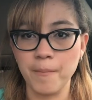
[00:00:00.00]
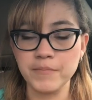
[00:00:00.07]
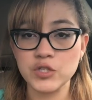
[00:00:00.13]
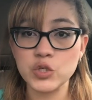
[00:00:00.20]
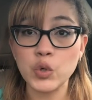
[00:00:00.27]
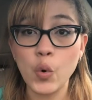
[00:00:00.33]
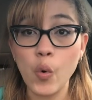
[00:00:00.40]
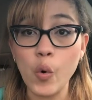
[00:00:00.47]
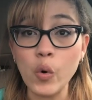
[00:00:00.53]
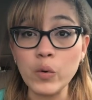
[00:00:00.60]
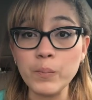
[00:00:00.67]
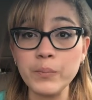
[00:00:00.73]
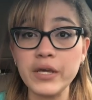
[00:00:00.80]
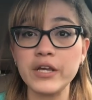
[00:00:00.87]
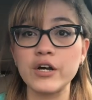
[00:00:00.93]

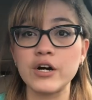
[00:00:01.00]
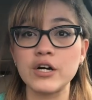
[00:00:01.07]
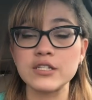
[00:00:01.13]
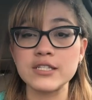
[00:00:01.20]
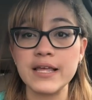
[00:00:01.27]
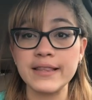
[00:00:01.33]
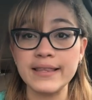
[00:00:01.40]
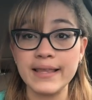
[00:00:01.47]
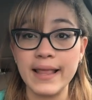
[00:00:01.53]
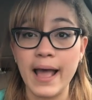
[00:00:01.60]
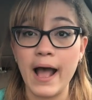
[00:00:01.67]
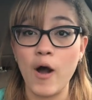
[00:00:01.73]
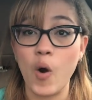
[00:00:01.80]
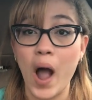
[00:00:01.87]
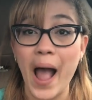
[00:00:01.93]
school because
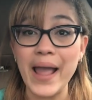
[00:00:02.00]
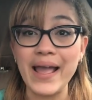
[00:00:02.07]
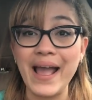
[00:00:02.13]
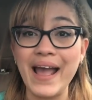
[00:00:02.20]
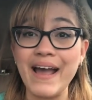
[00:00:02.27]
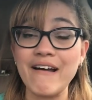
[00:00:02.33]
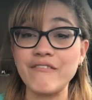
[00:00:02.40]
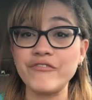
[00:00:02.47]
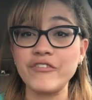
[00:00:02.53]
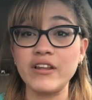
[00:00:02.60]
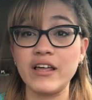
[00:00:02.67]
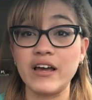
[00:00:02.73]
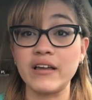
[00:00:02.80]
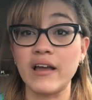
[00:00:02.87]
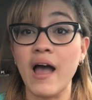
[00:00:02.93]
now I have
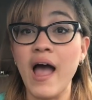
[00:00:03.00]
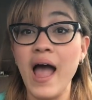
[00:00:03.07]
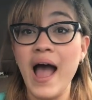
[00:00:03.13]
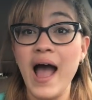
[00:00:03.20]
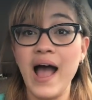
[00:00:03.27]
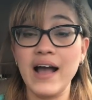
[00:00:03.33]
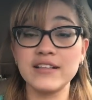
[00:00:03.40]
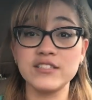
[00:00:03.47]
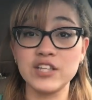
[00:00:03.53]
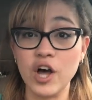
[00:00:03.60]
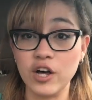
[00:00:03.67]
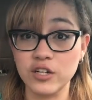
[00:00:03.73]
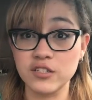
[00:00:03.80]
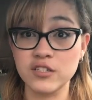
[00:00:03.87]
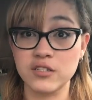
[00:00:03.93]
like a
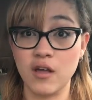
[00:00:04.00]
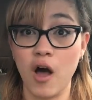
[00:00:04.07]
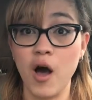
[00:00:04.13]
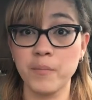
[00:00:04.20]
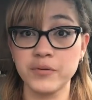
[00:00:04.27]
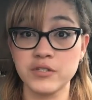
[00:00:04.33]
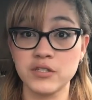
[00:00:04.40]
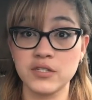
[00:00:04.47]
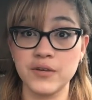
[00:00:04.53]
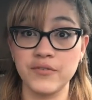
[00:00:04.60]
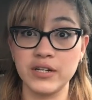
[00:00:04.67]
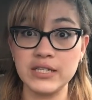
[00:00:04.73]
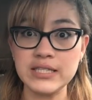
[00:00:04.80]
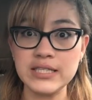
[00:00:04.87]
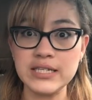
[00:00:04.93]
ton of
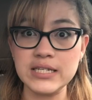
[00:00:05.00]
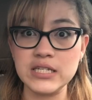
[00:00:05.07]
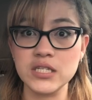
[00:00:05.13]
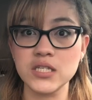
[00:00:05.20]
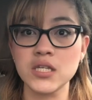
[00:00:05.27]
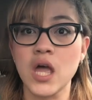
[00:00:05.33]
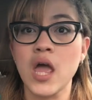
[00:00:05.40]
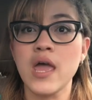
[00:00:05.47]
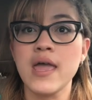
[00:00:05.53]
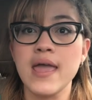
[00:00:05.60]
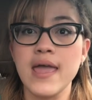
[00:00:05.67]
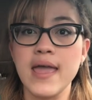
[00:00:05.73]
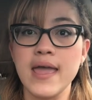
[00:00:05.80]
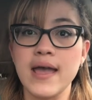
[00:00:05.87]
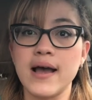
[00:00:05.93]
possibilities,
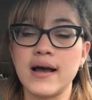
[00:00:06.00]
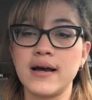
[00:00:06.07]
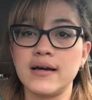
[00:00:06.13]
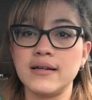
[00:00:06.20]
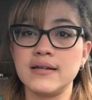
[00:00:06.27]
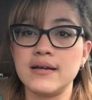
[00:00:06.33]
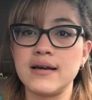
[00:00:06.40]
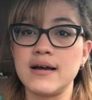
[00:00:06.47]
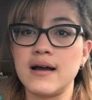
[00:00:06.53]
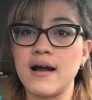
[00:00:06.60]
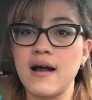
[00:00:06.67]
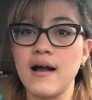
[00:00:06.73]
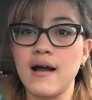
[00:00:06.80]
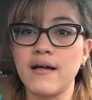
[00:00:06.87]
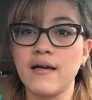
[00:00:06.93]
and
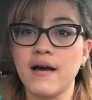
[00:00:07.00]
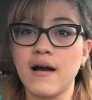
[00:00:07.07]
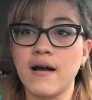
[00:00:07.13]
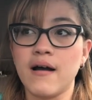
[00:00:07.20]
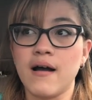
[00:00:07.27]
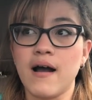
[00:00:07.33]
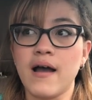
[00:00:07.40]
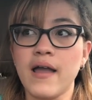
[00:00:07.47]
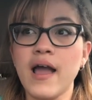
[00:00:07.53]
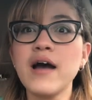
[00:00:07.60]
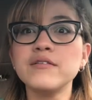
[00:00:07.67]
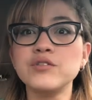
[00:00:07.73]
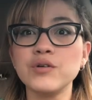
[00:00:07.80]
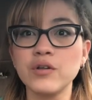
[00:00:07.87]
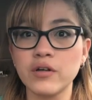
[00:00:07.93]
I
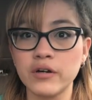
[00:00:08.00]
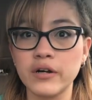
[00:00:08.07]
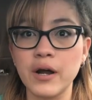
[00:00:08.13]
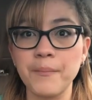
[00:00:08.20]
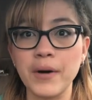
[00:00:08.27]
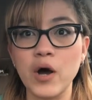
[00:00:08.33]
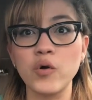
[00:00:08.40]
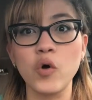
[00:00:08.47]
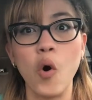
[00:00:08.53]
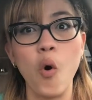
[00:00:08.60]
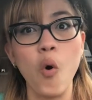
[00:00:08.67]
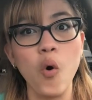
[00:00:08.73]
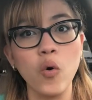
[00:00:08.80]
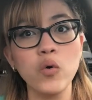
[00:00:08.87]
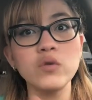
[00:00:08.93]
had to learn about
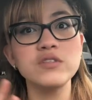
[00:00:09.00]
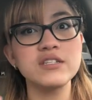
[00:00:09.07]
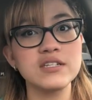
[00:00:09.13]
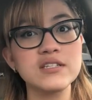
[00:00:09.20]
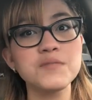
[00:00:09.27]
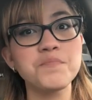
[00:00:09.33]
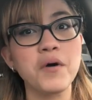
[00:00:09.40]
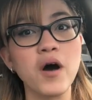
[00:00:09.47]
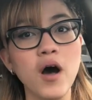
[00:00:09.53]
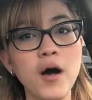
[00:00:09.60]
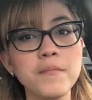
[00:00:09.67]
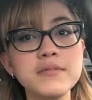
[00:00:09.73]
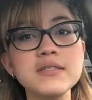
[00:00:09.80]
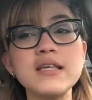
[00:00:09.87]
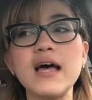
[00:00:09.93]
all these
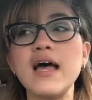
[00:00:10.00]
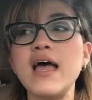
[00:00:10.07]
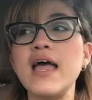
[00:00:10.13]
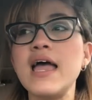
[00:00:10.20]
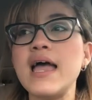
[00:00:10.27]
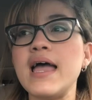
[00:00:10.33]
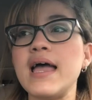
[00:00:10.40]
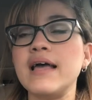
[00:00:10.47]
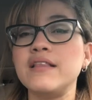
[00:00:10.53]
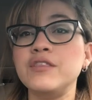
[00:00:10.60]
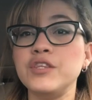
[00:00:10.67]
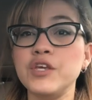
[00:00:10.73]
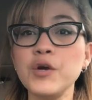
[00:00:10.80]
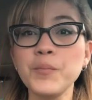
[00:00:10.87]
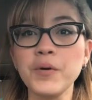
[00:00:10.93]
pumps.
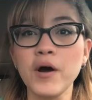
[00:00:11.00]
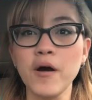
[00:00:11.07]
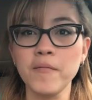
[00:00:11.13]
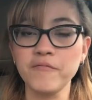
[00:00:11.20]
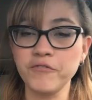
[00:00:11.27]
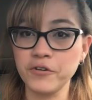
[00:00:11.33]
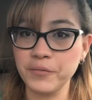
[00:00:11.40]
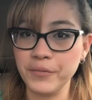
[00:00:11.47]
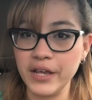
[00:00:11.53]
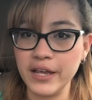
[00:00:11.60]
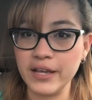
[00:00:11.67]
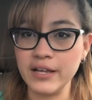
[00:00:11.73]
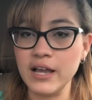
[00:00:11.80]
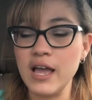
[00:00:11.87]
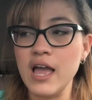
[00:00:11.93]
New pump for
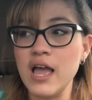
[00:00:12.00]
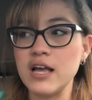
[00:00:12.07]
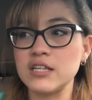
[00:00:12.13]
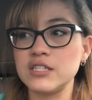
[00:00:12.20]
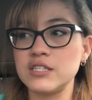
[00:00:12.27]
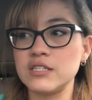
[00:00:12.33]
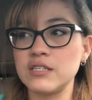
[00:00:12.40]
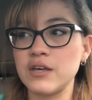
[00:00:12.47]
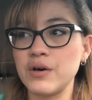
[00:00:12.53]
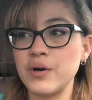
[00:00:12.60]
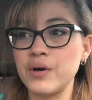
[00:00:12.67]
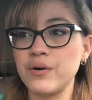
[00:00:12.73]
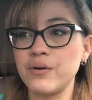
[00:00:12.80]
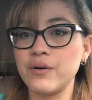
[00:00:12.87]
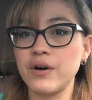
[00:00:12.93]
me.
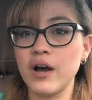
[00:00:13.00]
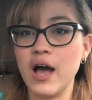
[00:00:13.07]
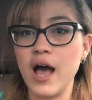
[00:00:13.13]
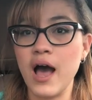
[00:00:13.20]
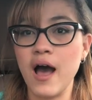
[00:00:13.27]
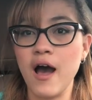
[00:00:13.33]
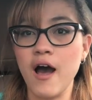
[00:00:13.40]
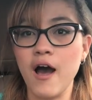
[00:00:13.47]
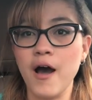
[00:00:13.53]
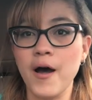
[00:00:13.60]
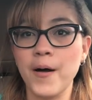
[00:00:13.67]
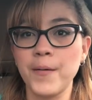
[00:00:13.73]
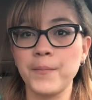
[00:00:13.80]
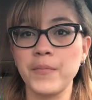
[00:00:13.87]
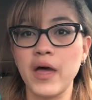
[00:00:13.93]
So
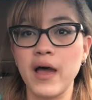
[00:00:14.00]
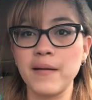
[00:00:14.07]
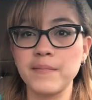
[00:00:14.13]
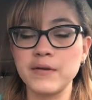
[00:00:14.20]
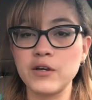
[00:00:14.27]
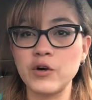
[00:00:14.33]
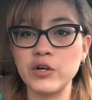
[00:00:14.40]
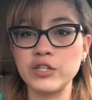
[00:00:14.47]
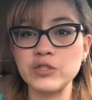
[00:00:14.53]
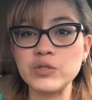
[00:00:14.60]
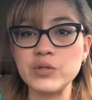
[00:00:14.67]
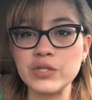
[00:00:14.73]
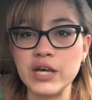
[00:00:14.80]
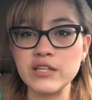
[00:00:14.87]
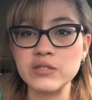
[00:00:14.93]
I'm going
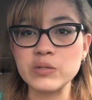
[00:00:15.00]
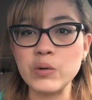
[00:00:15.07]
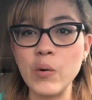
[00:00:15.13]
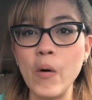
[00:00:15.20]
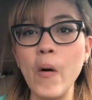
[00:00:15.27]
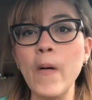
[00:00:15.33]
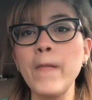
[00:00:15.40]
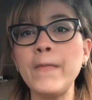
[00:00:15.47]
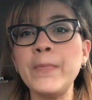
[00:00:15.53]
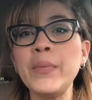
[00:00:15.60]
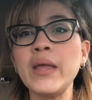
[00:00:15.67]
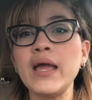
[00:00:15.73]
to that school